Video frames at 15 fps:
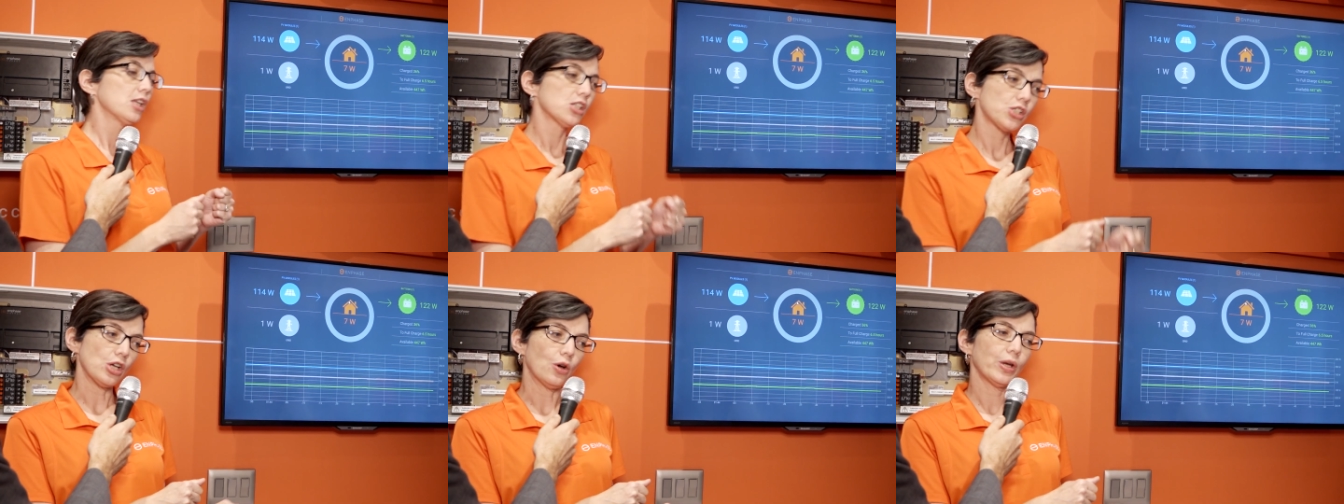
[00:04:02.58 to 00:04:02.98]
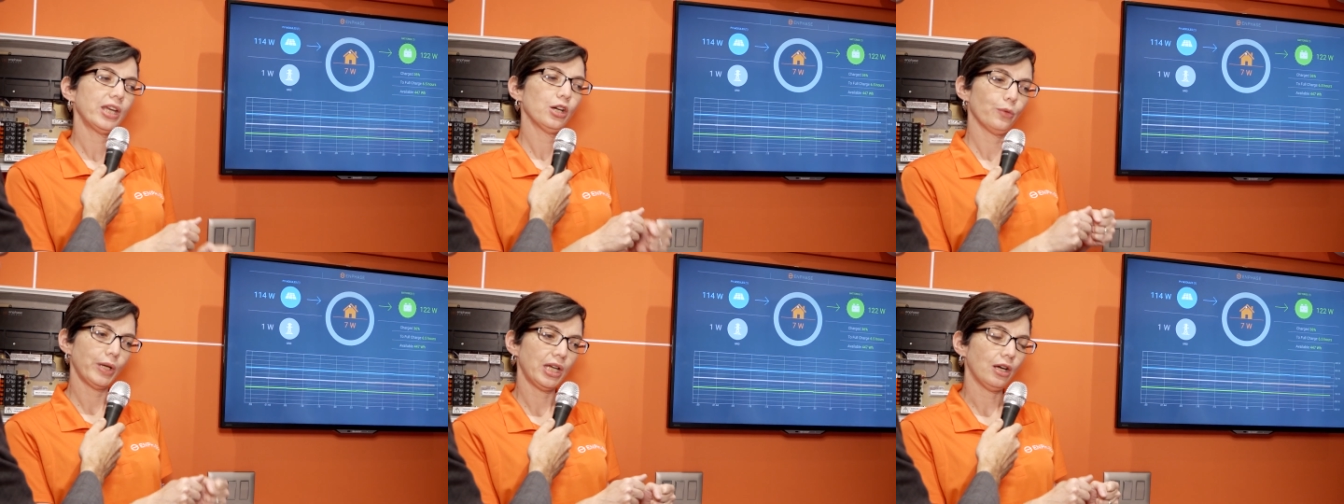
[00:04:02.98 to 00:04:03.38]
So
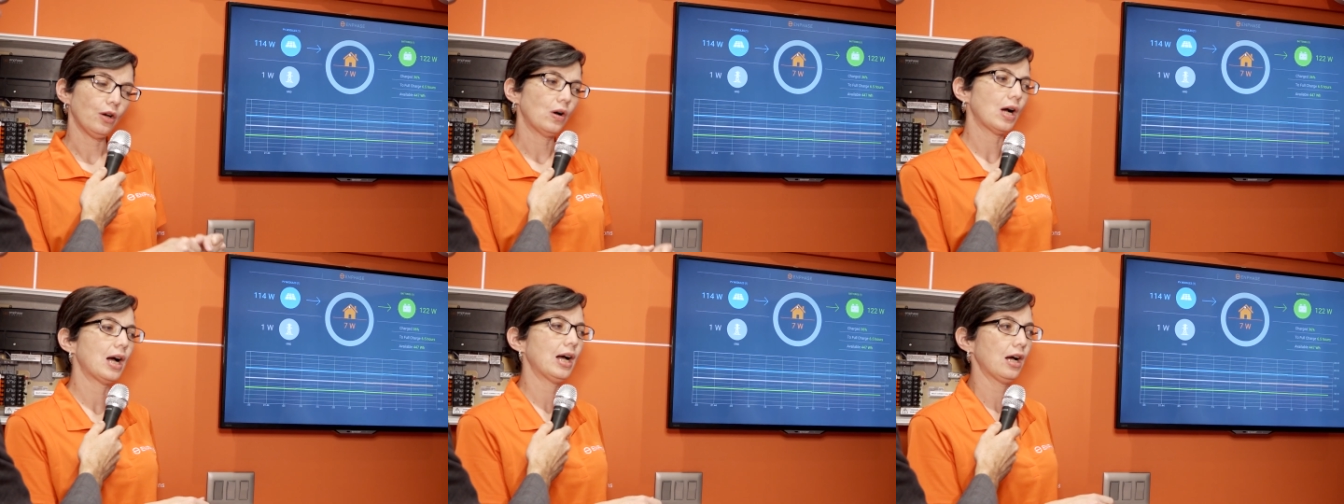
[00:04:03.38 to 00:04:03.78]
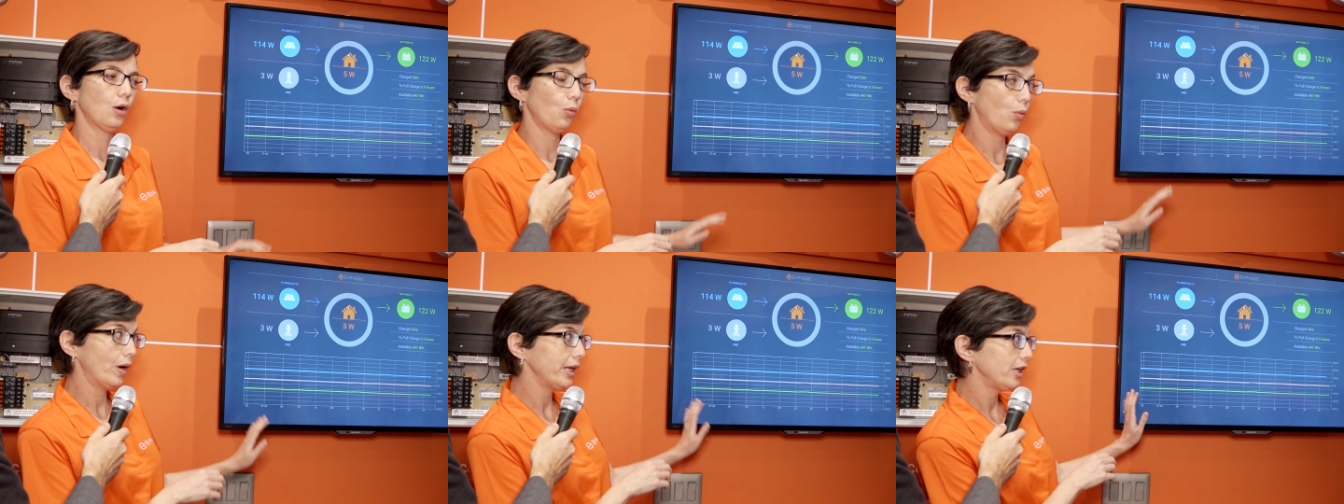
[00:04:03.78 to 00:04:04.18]
here we go. Uh,
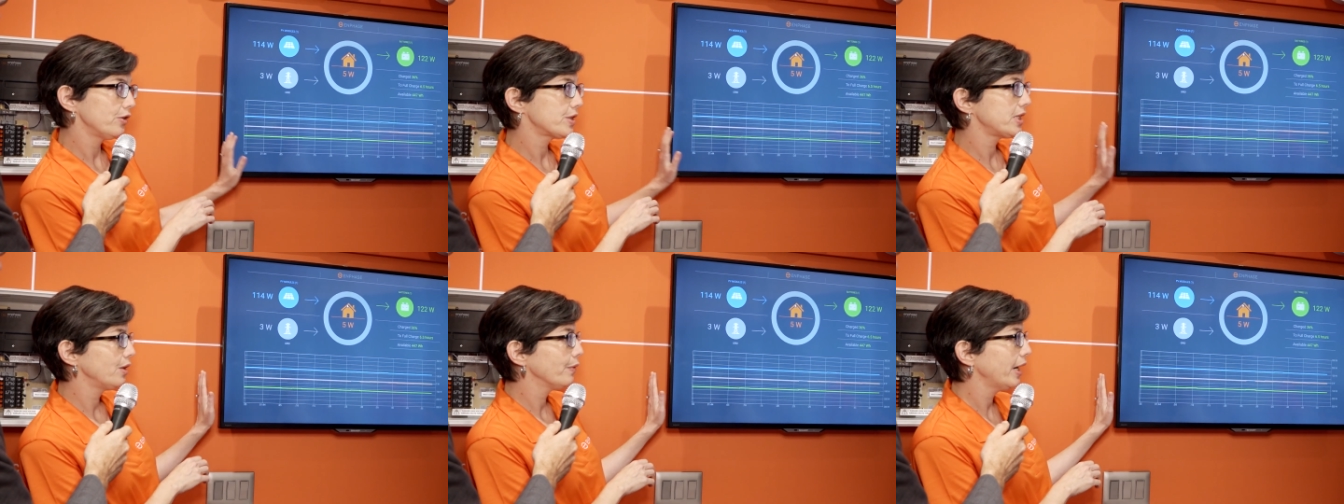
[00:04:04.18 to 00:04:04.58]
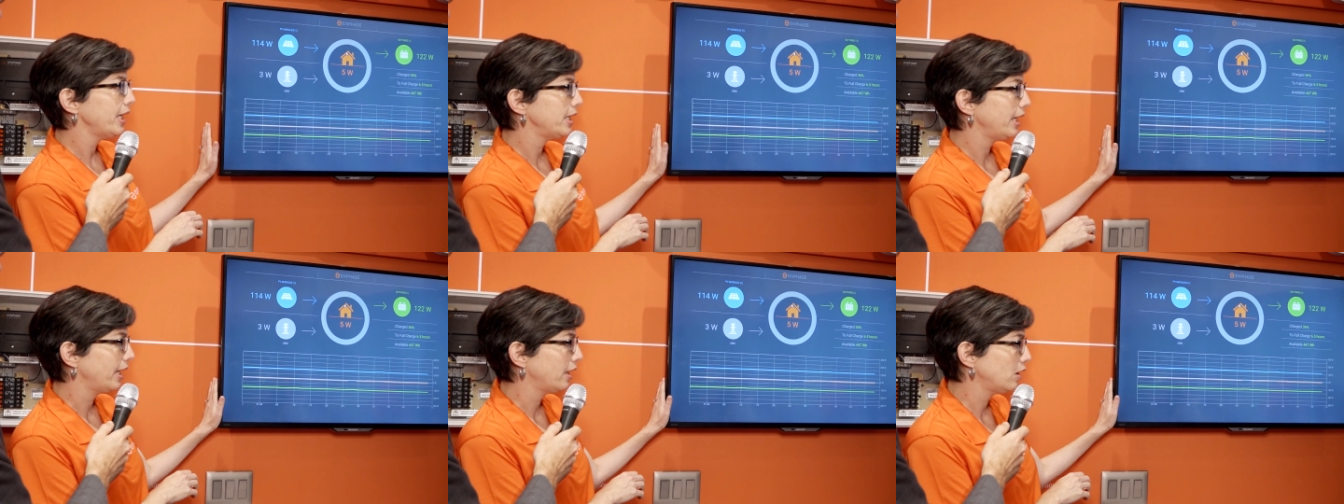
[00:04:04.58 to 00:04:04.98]
what you see right
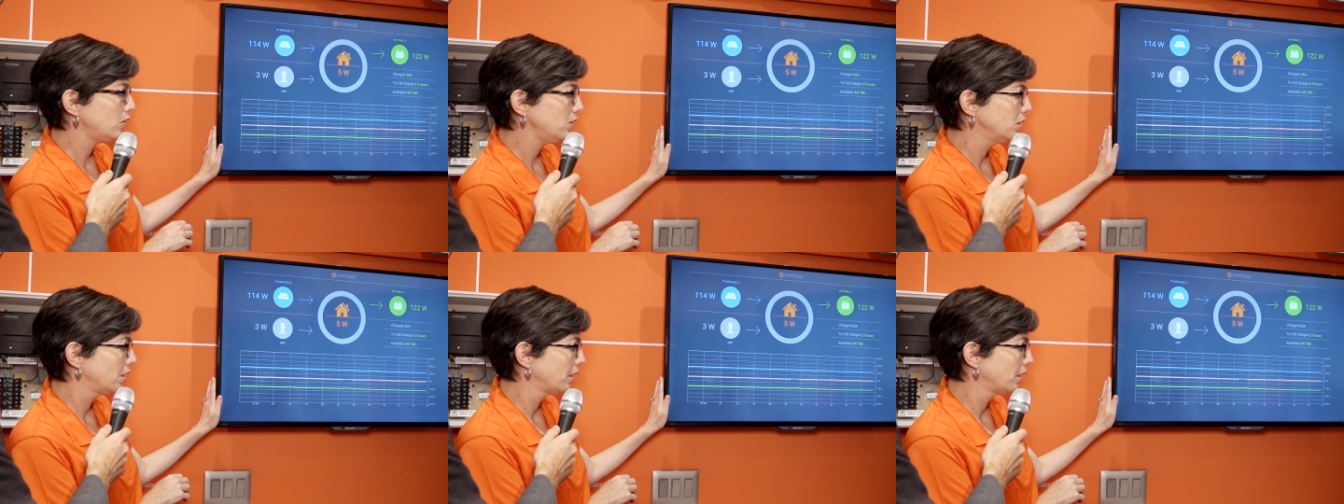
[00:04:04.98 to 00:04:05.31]
now